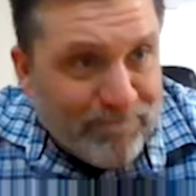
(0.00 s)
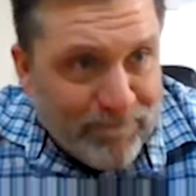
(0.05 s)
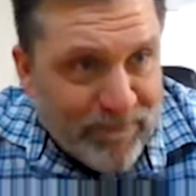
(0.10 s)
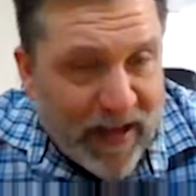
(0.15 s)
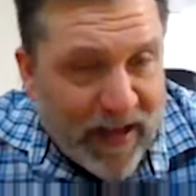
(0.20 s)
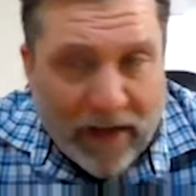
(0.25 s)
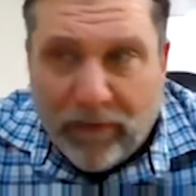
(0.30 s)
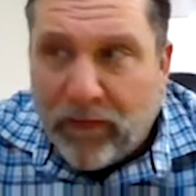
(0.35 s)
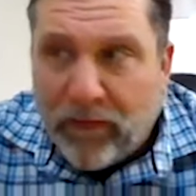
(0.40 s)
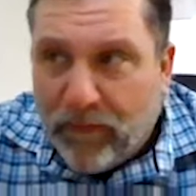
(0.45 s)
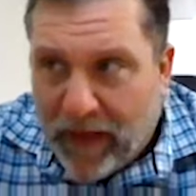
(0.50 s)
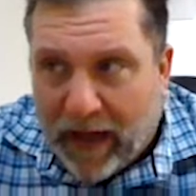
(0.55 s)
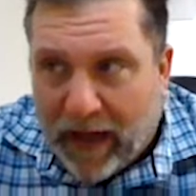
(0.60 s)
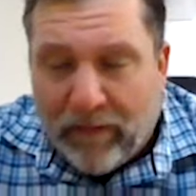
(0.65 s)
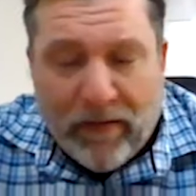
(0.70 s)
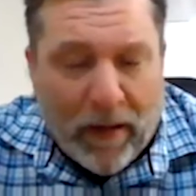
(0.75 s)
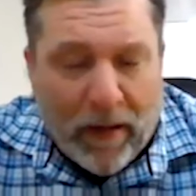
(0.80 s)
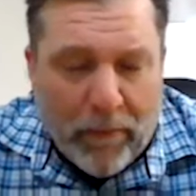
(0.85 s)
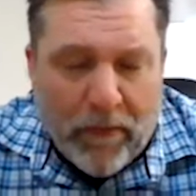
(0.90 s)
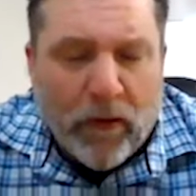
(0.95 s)

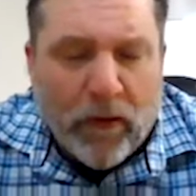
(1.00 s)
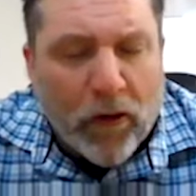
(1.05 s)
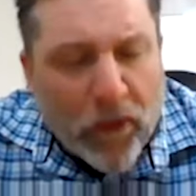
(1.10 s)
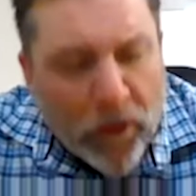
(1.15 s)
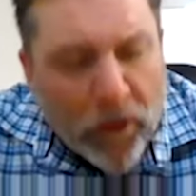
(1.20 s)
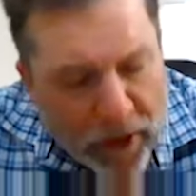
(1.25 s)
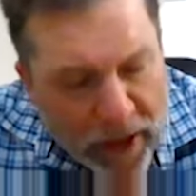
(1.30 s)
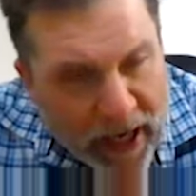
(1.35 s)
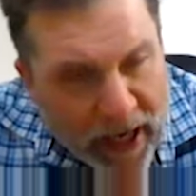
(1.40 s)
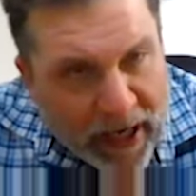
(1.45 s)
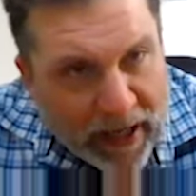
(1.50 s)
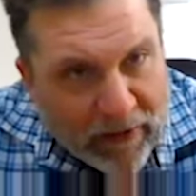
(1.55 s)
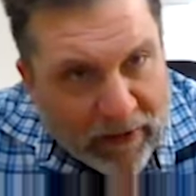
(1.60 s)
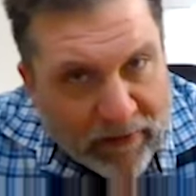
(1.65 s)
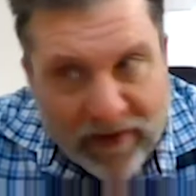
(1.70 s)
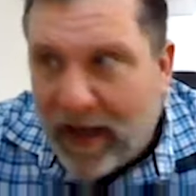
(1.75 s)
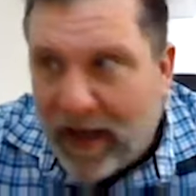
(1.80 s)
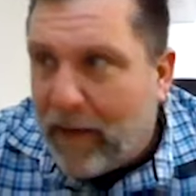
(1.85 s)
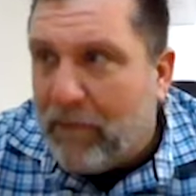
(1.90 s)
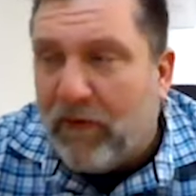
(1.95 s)
I mean, they're good hitting
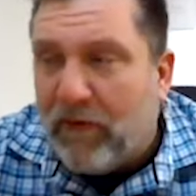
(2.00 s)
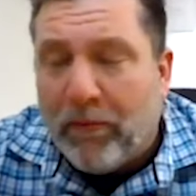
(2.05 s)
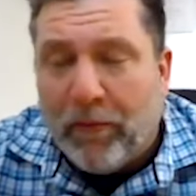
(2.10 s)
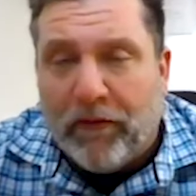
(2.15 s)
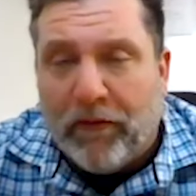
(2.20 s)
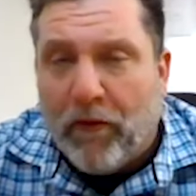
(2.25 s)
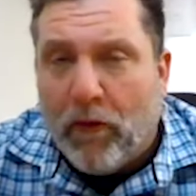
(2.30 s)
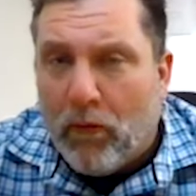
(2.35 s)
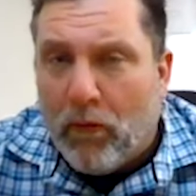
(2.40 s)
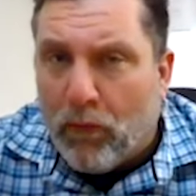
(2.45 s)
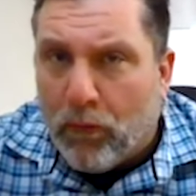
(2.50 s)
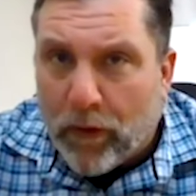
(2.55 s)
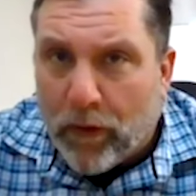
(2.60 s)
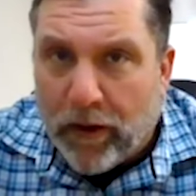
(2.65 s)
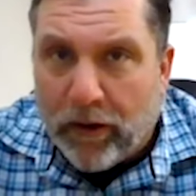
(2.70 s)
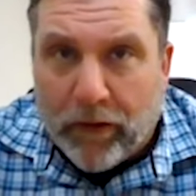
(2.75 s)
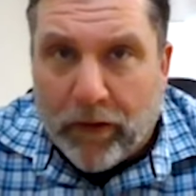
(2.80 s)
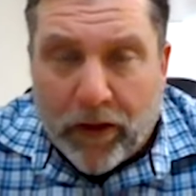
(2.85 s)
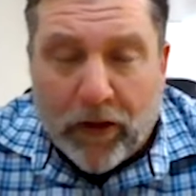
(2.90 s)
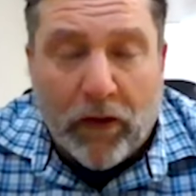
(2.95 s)
teams, but they're
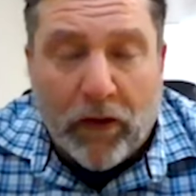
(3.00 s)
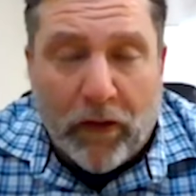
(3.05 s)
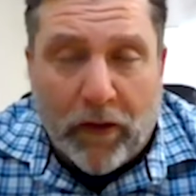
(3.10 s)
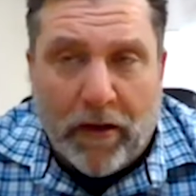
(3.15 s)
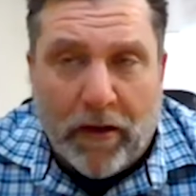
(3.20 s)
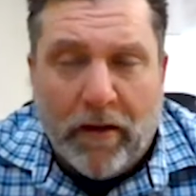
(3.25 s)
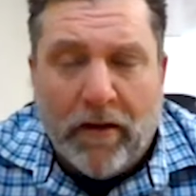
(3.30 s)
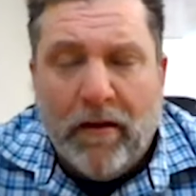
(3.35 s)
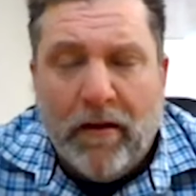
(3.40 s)
really good